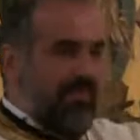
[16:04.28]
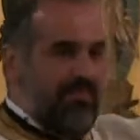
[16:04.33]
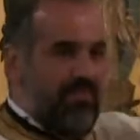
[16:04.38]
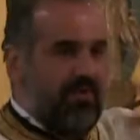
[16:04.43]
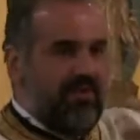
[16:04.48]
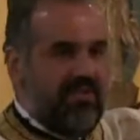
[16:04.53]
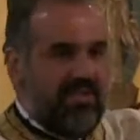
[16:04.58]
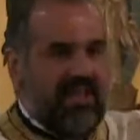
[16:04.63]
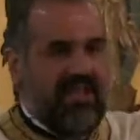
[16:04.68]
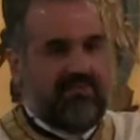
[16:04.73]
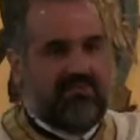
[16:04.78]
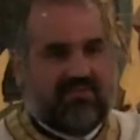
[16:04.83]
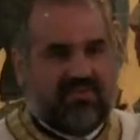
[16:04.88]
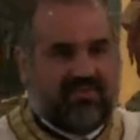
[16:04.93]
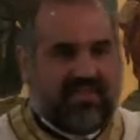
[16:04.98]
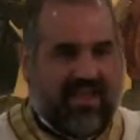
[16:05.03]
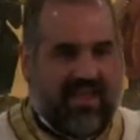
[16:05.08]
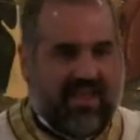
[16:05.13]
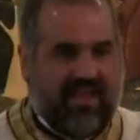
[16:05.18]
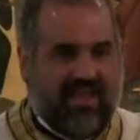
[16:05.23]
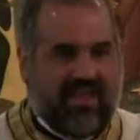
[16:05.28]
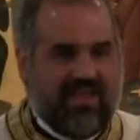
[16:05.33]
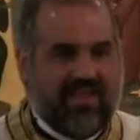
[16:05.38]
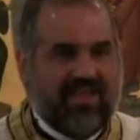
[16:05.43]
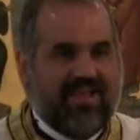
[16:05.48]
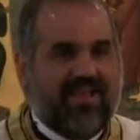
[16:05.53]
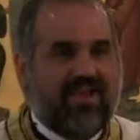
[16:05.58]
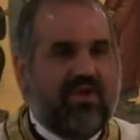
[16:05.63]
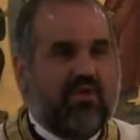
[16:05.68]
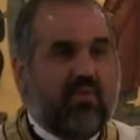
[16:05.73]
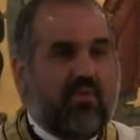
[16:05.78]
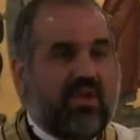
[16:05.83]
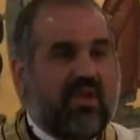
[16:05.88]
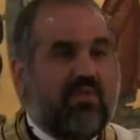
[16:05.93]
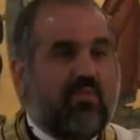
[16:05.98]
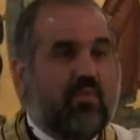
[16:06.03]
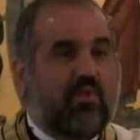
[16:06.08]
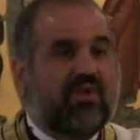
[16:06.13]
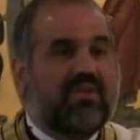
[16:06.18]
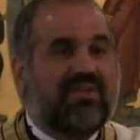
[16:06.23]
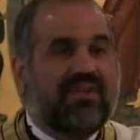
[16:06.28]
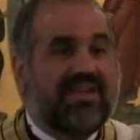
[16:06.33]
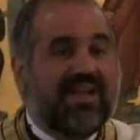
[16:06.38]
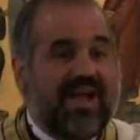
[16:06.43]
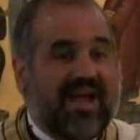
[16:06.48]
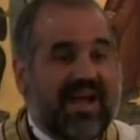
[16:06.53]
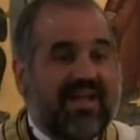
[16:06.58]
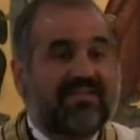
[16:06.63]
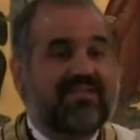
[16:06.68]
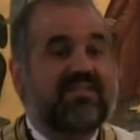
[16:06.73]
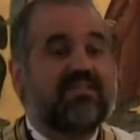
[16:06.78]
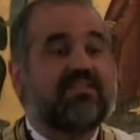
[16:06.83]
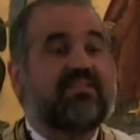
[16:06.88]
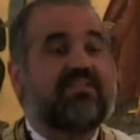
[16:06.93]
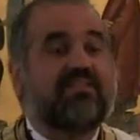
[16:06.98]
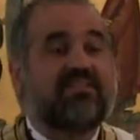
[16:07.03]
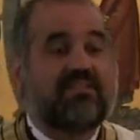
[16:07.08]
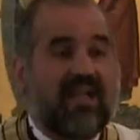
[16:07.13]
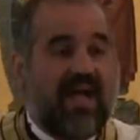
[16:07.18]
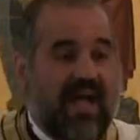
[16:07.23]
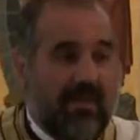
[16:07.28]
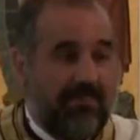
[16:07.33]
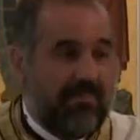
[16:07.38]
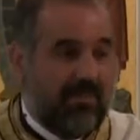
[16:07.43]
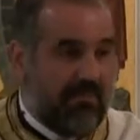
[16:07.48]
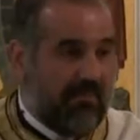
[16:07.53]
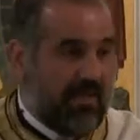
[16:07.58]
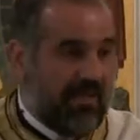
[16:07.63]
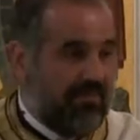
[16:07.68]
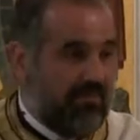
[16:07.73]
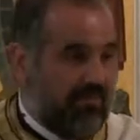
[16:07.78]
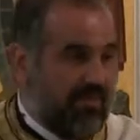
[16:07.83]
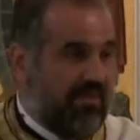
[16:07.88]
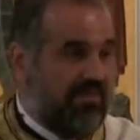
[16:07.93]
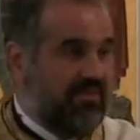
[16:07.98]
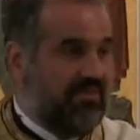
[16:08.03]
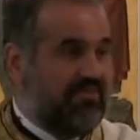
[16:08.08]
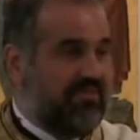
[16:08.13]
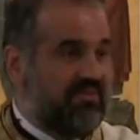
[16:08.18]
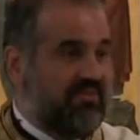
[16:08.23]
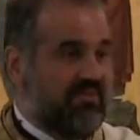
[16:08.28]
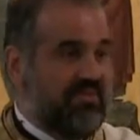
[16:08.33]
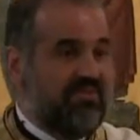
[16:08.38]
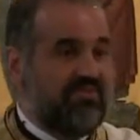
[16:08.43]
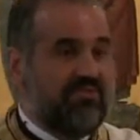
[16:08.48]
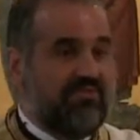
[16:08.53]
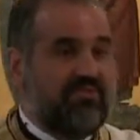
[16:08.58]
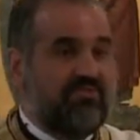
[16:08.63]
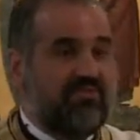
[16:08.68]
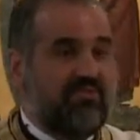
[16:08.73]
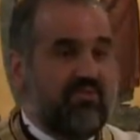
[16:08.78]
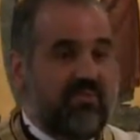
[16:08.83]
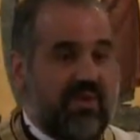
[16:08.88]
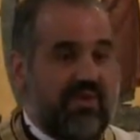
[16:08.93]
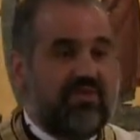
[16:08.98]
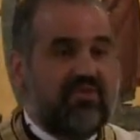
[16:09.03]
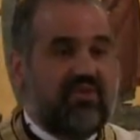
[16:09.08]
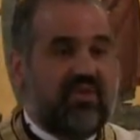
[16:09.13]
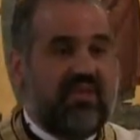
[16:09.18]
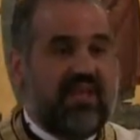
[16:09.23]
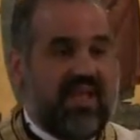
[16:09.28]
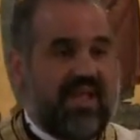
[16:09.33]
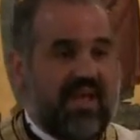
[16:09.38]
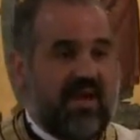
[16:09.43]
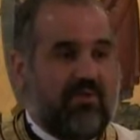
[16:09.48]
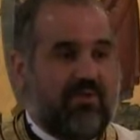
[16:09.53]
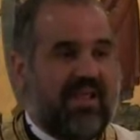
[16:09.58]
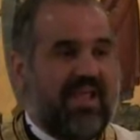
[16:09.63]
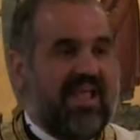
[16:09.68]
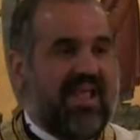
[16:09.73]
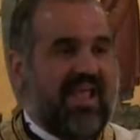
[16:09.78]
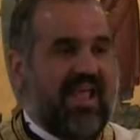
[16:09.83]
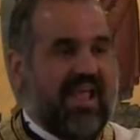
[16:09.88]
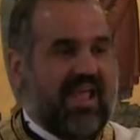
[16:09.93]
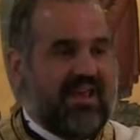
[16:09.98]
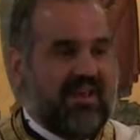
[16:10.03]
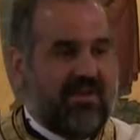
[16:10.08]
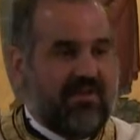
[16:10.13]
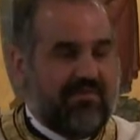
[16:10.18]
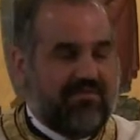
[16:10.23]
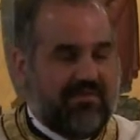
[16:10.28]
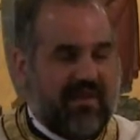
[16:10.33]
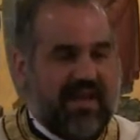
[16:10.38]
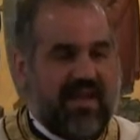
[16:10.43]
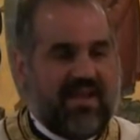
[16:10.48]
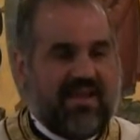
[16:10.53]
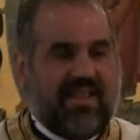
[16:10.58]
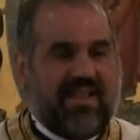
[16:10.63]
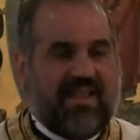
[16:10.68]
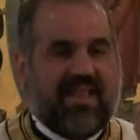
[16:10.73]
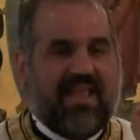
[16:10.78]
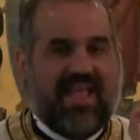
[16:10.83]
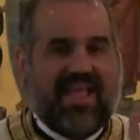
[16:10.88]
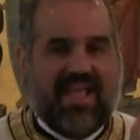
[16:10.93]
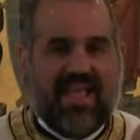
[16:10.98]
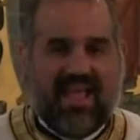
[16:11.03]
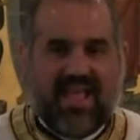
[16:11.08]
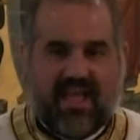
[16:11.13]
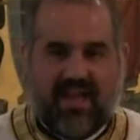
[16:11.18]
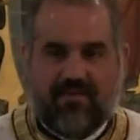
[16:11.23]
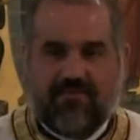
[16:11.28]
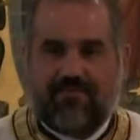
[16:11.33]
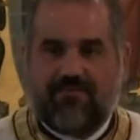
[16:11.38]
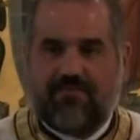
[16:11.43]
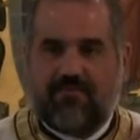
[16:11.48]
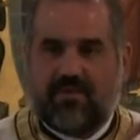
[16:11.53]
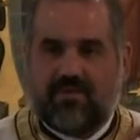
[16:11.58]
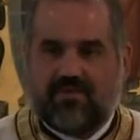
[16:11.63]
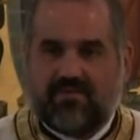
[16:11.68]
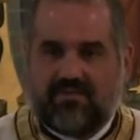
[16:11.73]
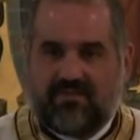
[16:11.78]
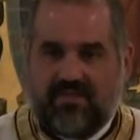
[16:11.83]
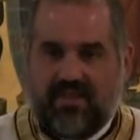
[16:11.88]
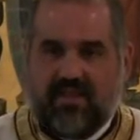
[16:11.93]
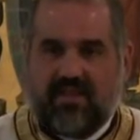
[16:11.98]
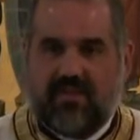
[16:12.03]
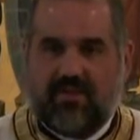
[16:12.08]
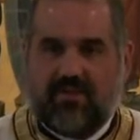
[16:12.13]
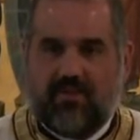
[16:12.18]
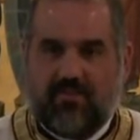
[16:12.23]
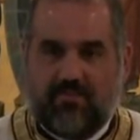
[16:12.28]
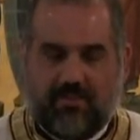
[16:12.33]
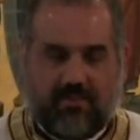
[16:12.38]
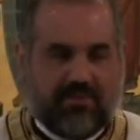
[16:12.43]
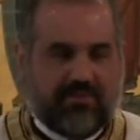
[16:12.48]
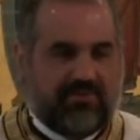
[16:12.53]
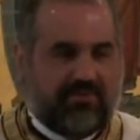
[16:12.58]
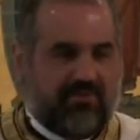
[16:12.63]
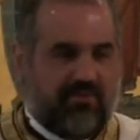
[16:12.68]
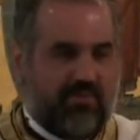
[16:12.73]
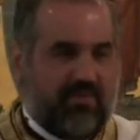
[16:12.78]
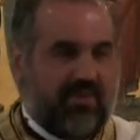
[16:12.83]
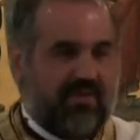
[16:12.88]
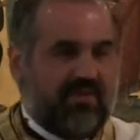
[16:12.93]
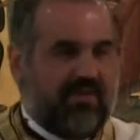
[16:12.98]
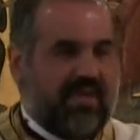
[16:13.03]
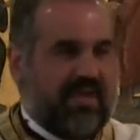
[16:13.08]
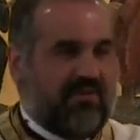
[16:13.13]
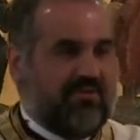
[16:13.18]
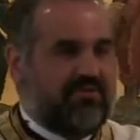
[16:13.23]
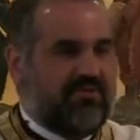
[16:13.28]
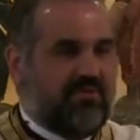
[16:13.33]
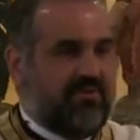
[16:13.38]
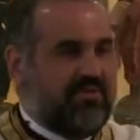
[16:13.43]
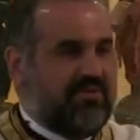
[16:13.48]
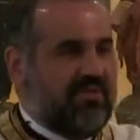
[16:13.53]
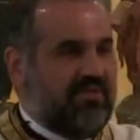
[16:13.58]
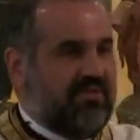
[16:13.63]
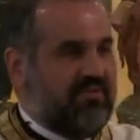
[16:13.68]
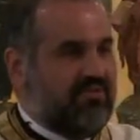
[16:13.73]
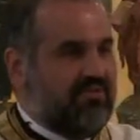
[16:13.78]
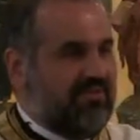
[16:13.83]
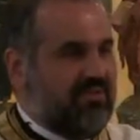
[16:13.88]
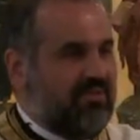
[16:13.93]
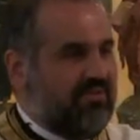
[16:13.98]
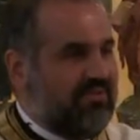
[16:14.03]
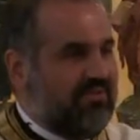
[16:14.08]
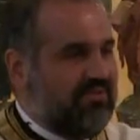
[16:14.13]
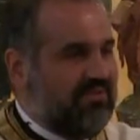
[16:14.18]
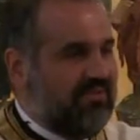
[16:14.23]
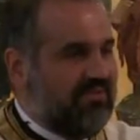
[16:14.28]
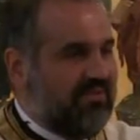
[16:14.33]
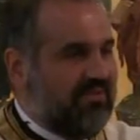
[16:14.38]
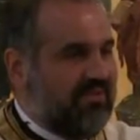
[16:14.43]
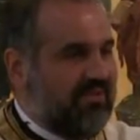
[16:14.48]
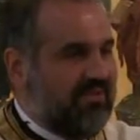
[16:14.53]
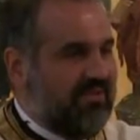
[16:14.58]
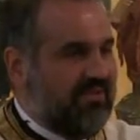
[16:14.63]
that we proclaim today, we would not stop, my brothers and sisters, reaching out and inviting every single person we encounter into this church.